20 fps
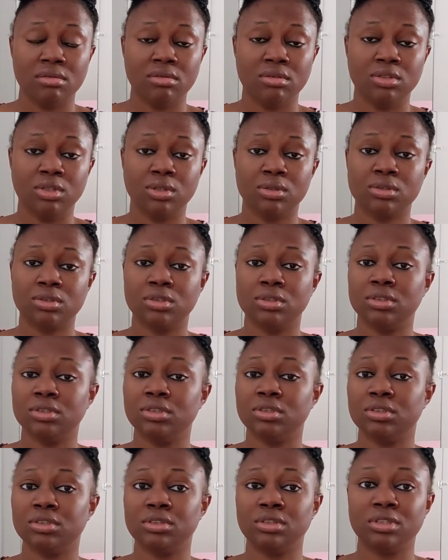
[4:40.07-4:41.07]

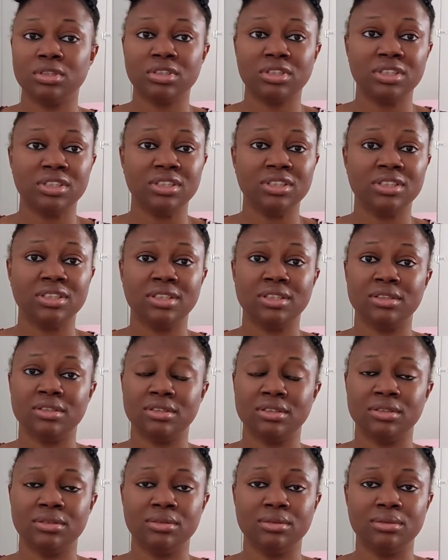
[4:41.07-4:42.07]
doctors, nurses, and
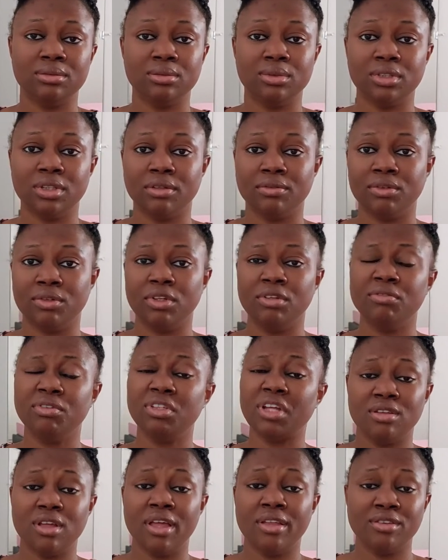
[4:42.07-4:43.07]
you know, whatever,
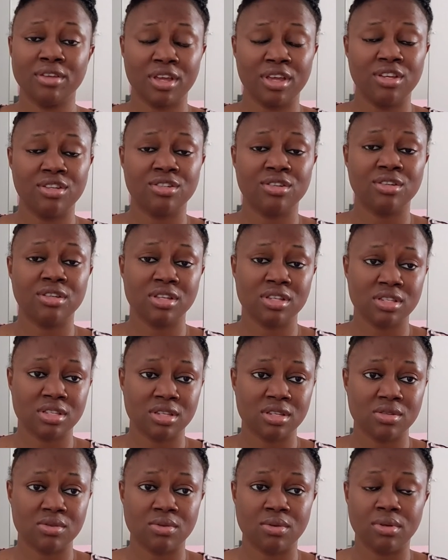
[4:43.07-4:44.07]
even educationists
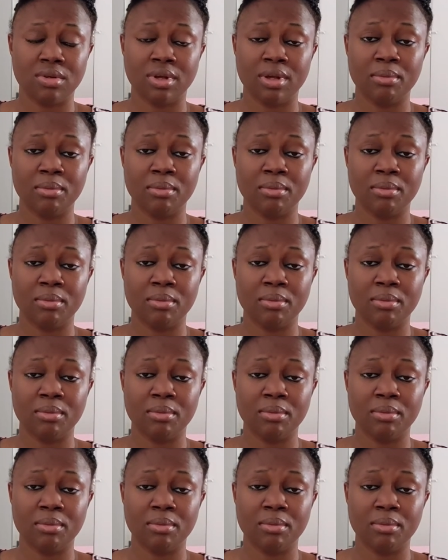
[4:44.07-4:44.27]
as well.